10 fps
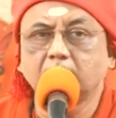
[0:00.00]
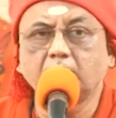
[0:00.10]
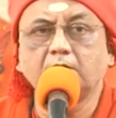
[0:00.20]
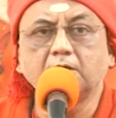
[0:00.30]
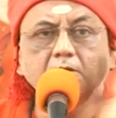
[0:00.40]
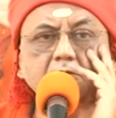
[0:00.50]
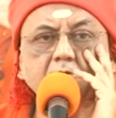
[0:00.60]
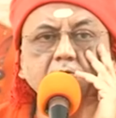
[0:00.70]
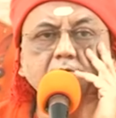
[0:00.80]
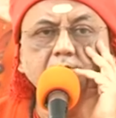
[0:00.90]
Boliye?
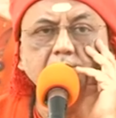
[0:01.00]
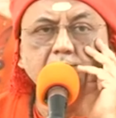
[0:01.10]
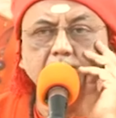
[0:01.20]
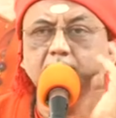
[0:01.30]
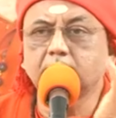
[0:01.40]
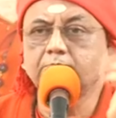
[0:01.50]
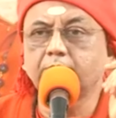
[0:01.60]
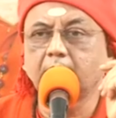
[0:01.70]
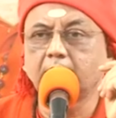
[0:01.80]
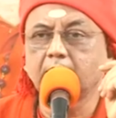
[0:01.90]

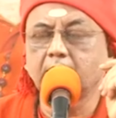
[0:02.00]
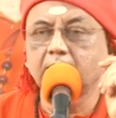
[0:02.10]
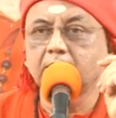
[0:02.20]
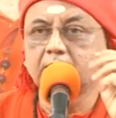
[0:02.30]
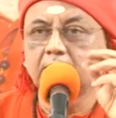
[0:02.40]
Simple hai na?